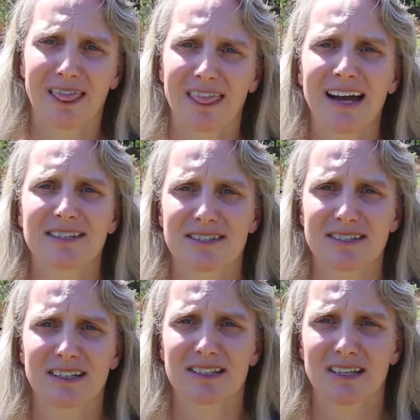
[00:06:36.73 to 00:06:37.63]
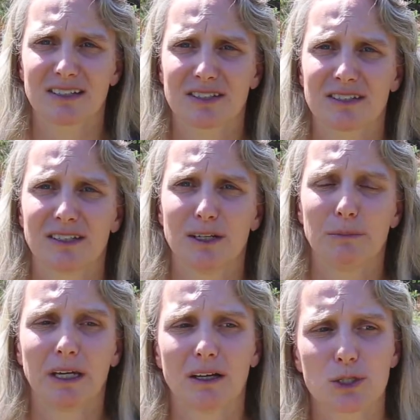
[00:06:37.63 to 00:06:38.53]
that's a success.
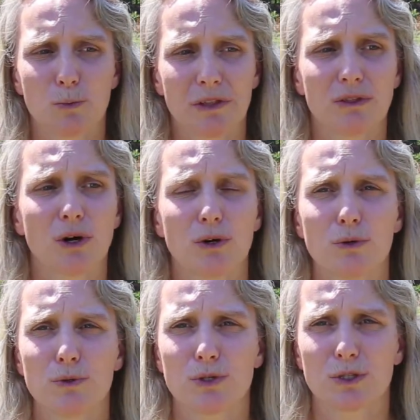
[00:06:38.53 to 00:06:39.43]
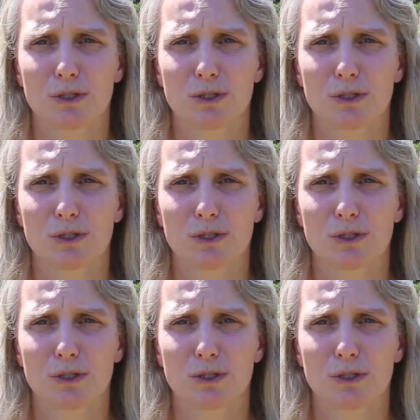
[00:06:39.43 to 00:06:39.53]
Because with those